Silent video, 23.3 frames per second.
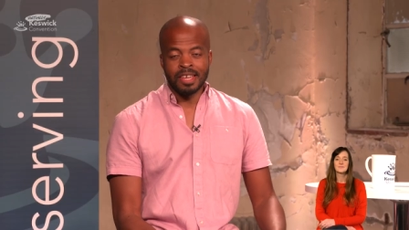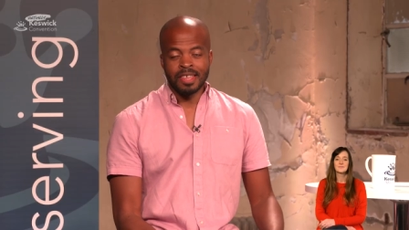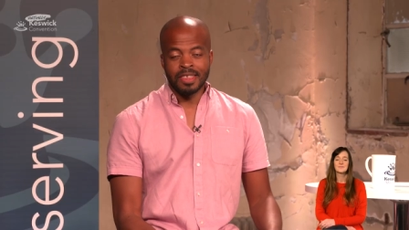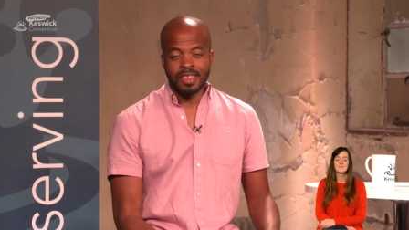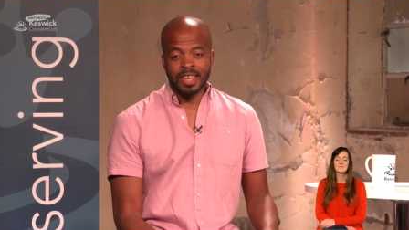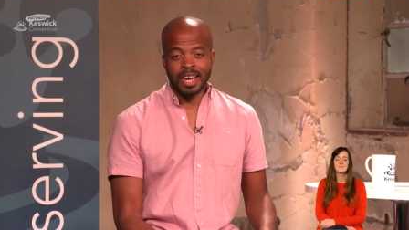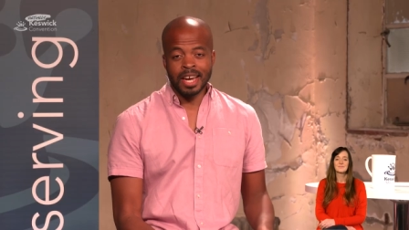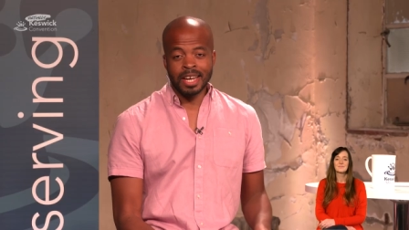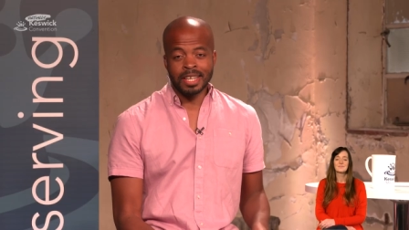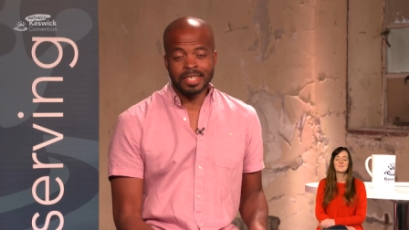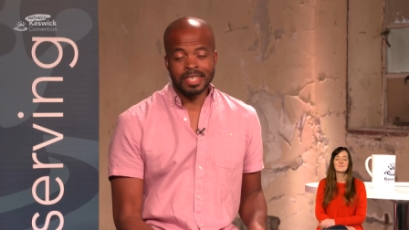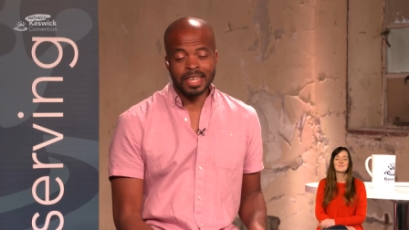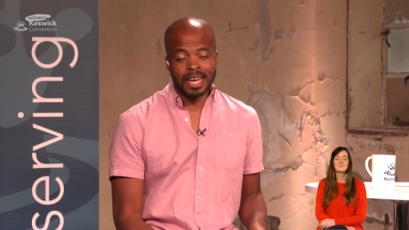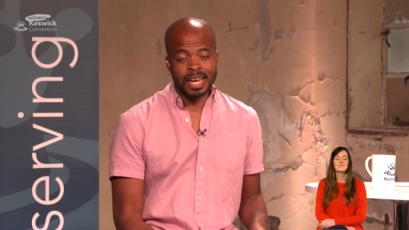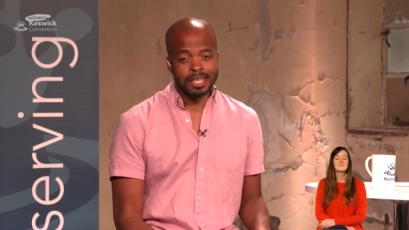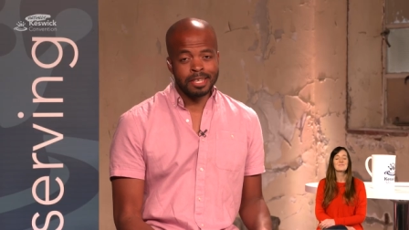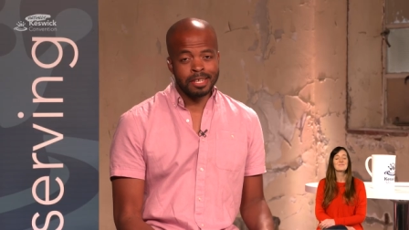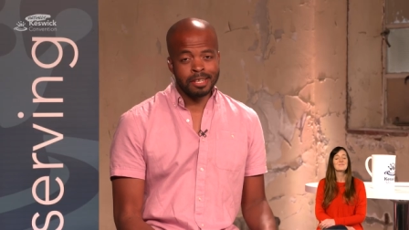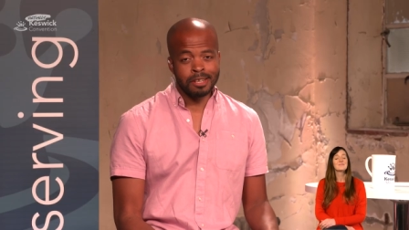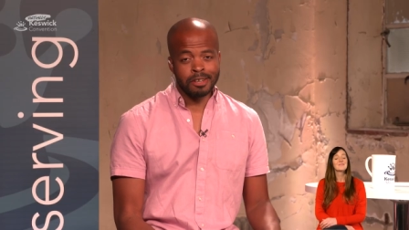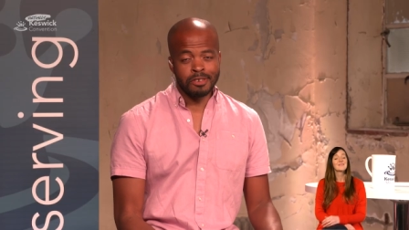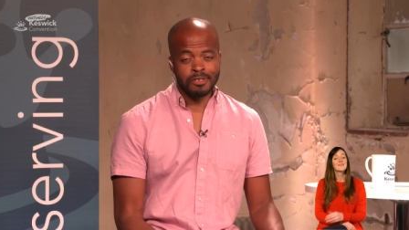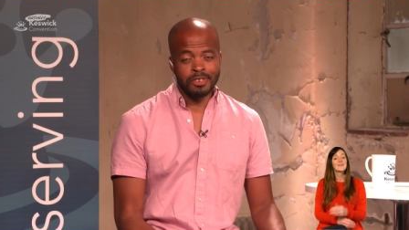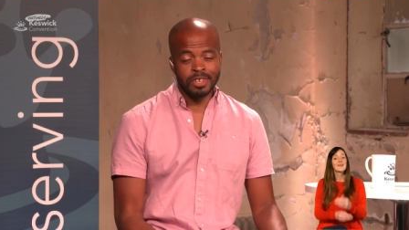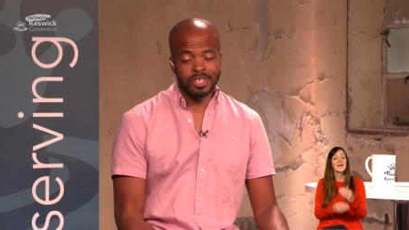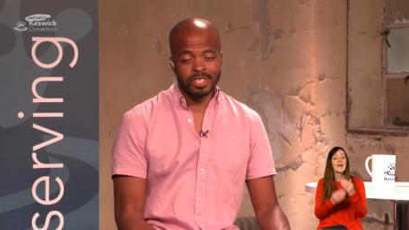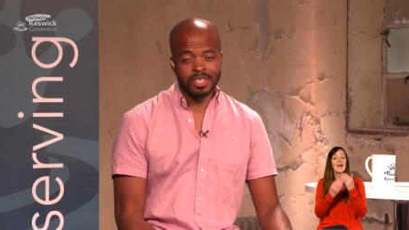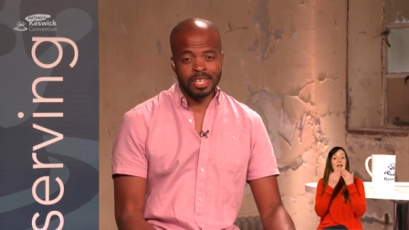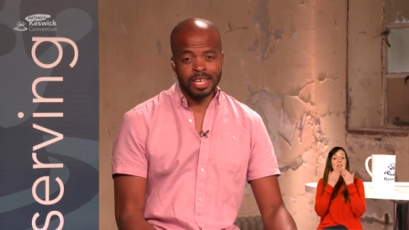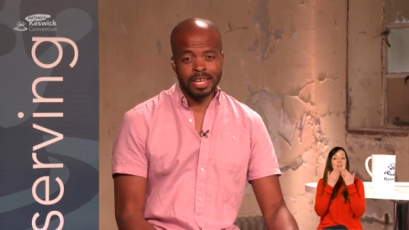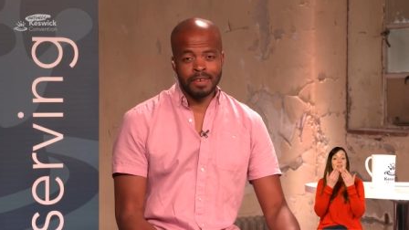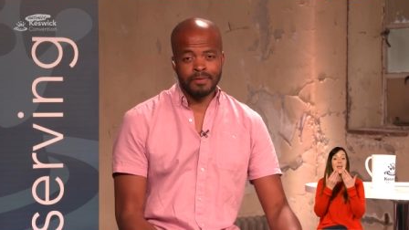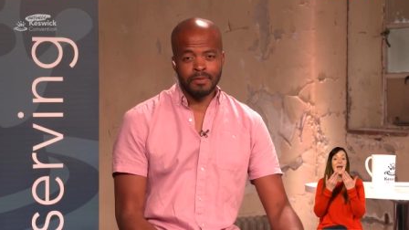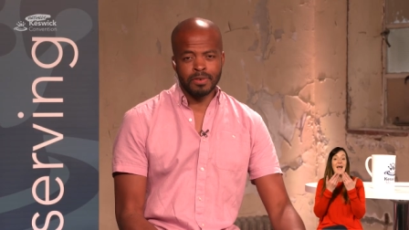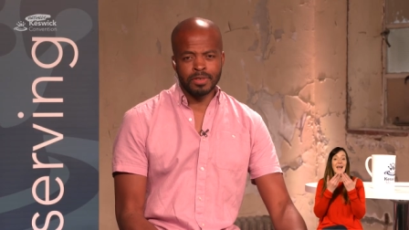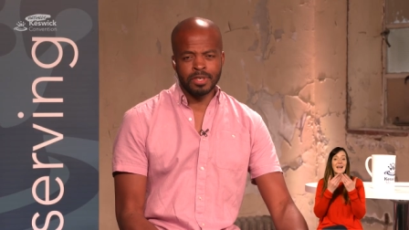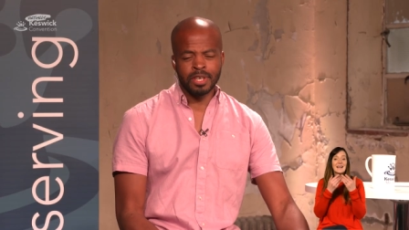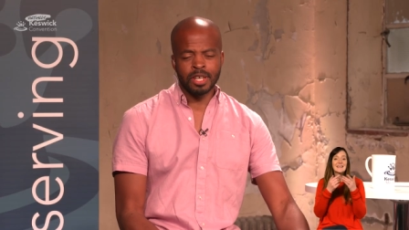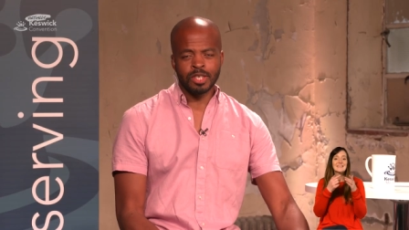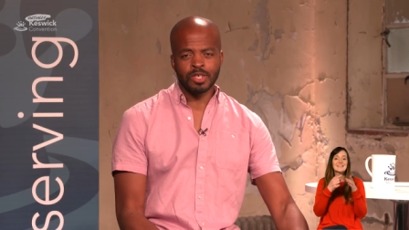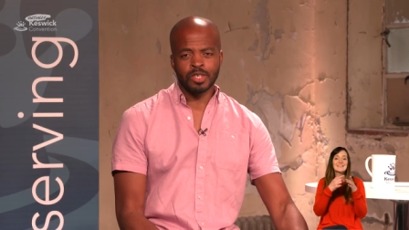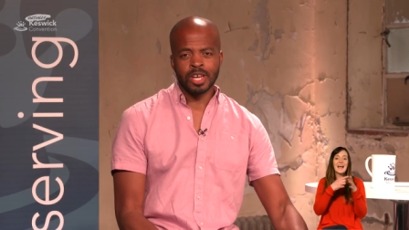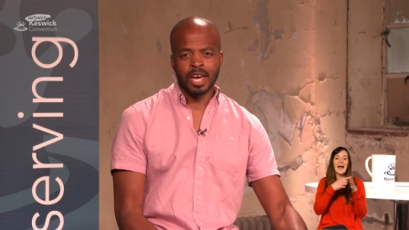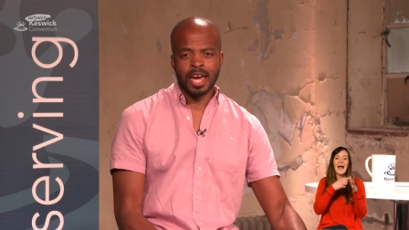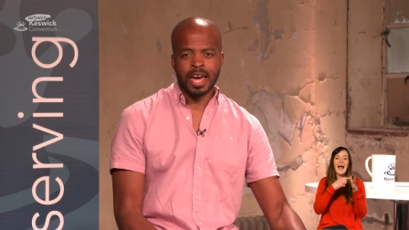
Thanks, Andy and Kristi, for such